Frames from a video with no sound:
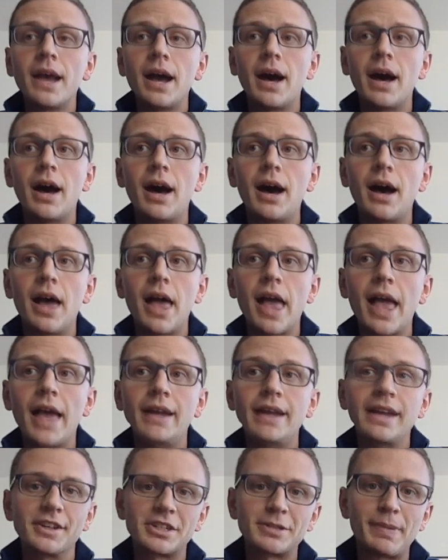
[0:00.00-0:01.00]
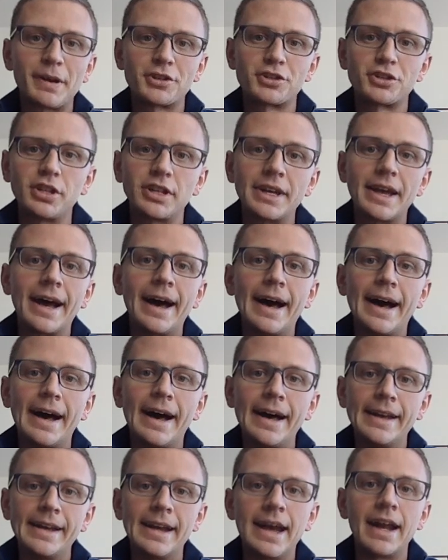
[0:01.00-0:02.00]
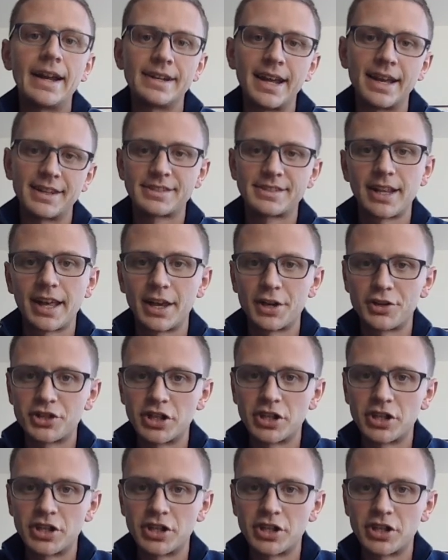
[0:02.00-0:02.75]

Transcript: and especially on an S-Class